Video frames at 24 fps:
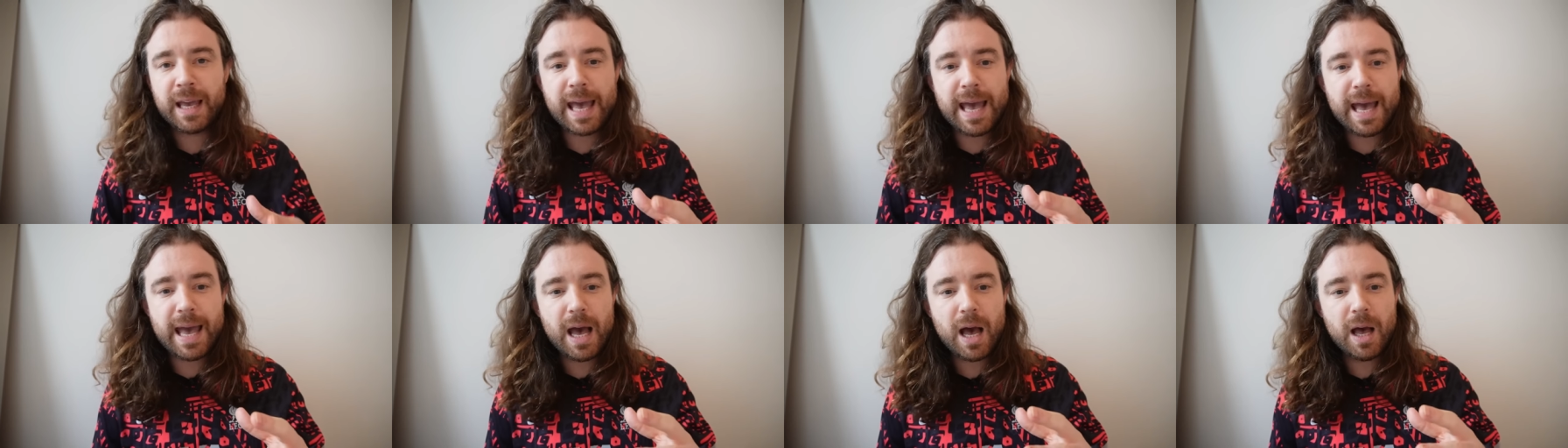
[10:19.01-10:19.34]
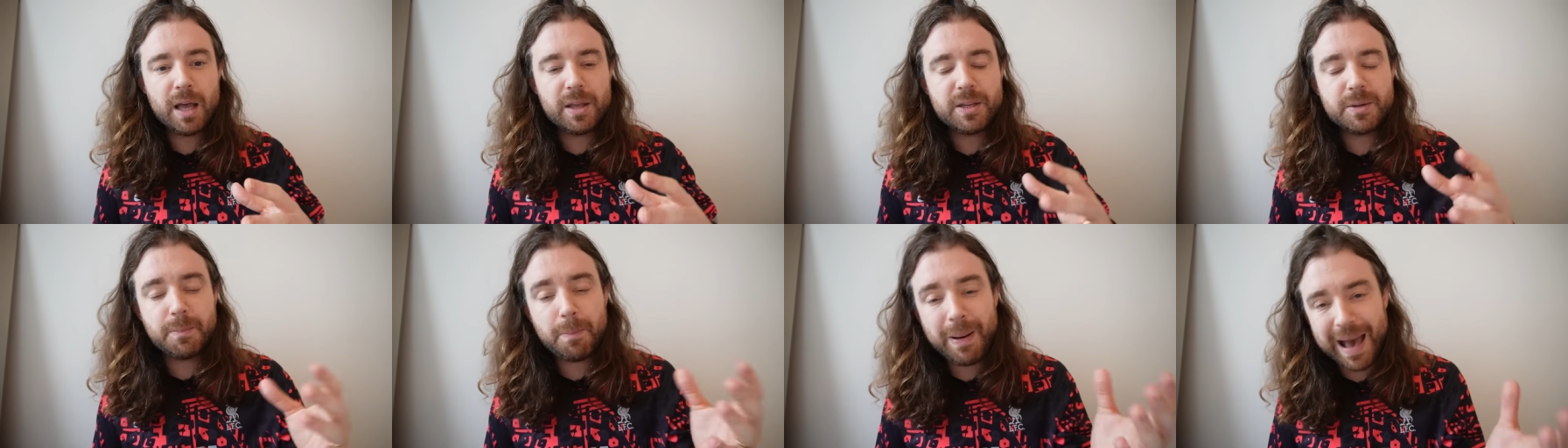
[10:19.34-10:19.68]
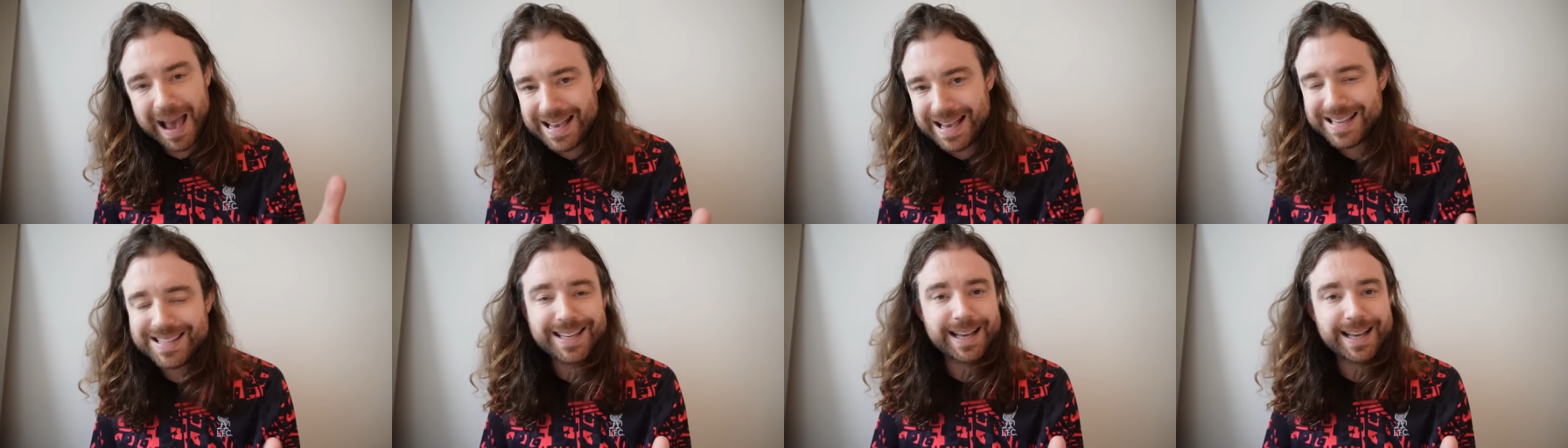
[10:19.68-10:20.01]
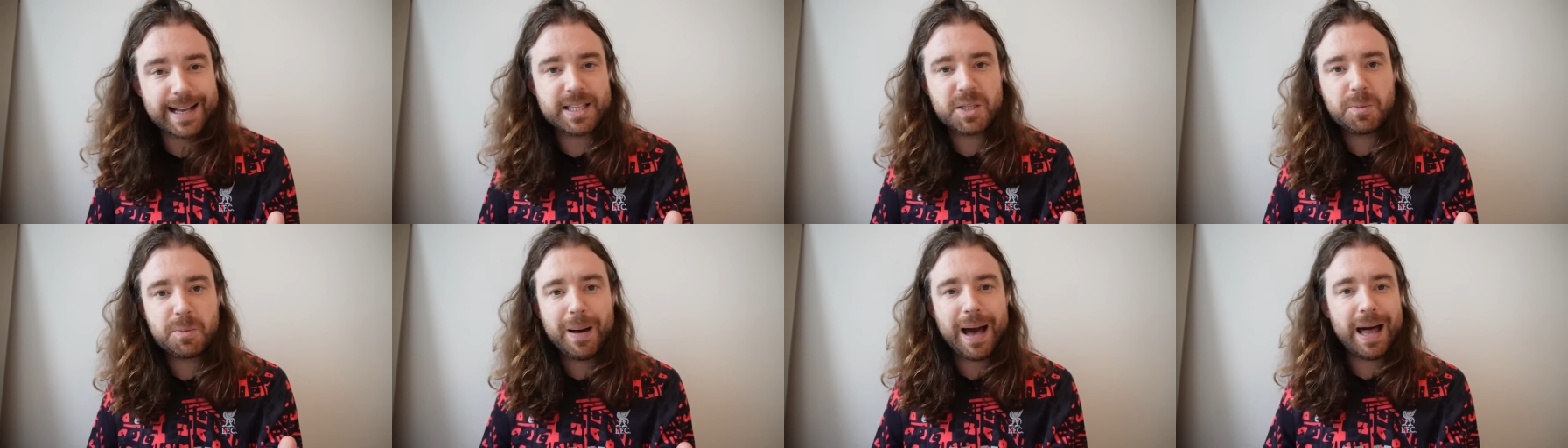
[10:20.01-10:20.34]
it at pace
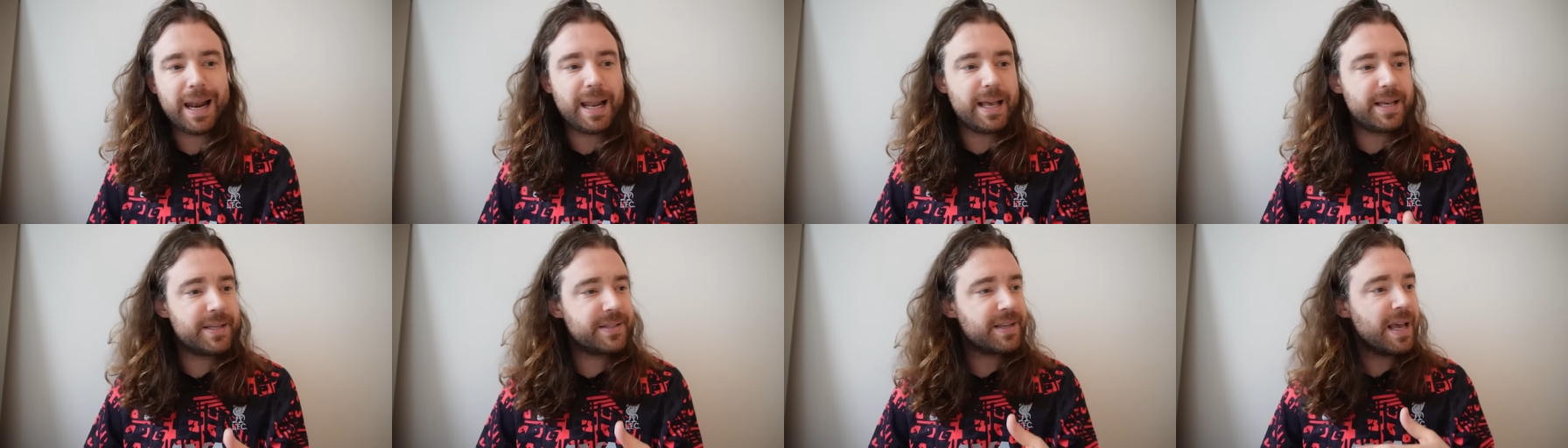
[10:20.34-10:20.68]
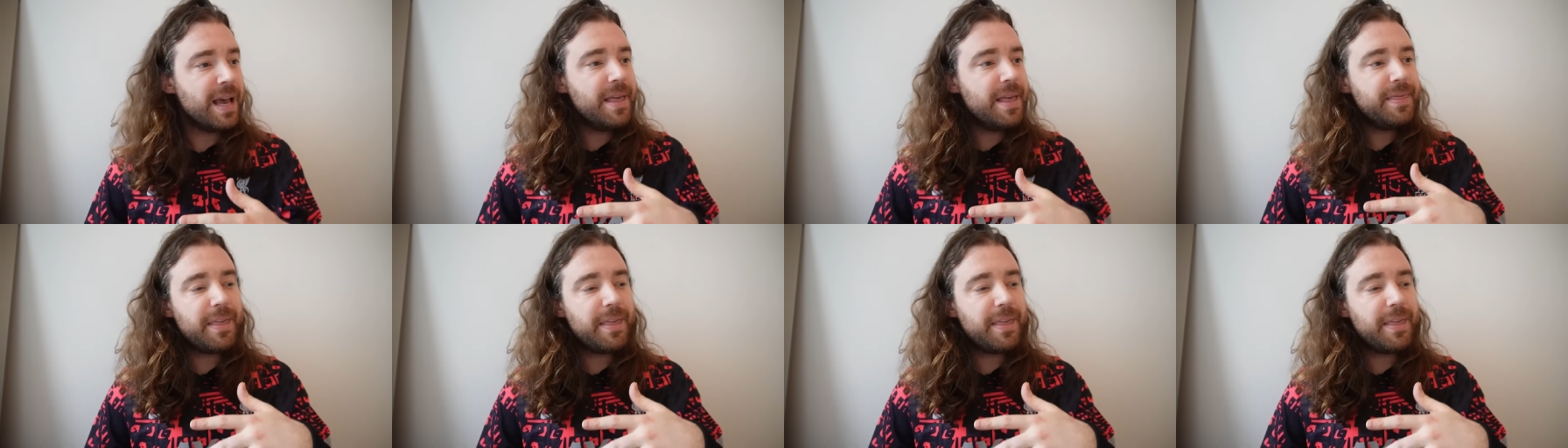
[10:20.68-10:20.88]
against Palace.